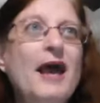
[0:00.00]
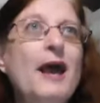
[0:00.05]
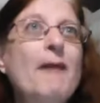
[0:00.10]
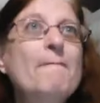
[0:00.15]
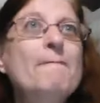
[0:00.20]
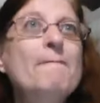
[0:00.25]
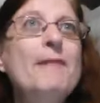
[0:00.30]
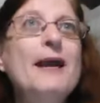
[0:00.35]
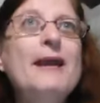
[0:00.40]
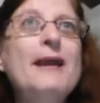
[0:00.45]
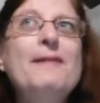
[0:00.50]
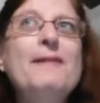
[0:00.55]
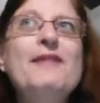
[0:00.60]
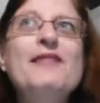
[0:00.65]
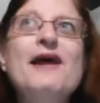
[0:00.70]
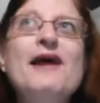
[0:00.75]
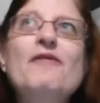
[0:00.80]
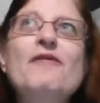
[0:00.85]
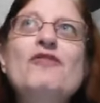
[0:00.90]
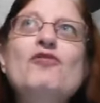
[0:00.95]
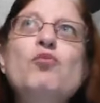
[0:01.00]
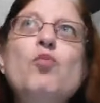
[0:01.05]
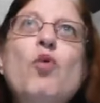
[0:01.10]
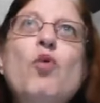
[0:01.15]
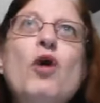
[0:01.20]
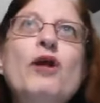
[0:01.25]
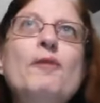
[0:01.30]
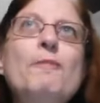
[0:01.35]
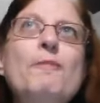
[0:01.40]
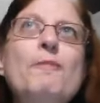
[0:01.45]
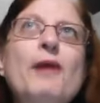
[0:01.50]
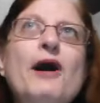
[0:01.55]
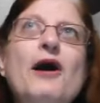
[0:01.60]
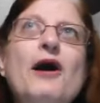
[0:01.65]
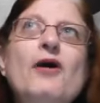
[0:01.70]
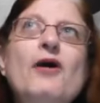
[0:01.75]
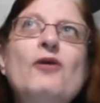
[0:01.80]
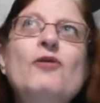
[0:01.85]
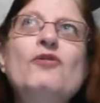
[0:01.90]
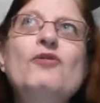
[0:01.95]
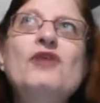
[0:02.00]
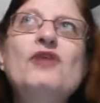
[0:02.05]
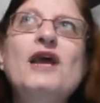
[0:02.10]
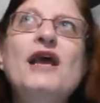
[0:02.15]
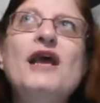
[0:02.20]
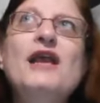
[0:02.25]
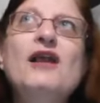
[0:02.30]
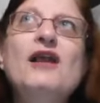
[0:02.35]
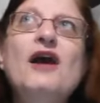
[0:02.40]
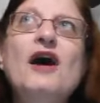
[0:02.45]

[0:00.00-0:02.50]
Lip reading: Maybe there is one pose in